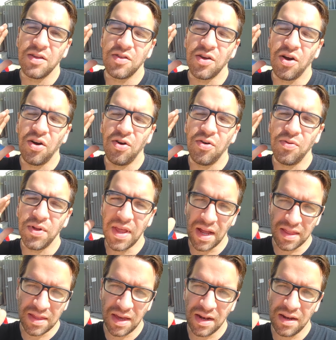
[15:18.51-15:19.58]
So with
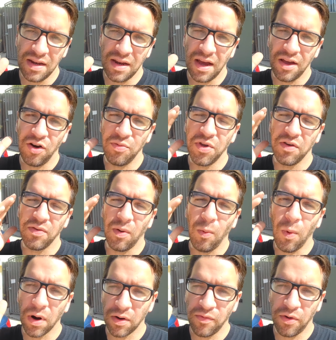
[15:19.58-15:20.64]
that said, I hope you have a
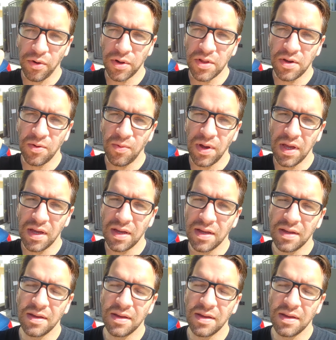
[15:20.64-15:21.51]
wonderful rest of your week,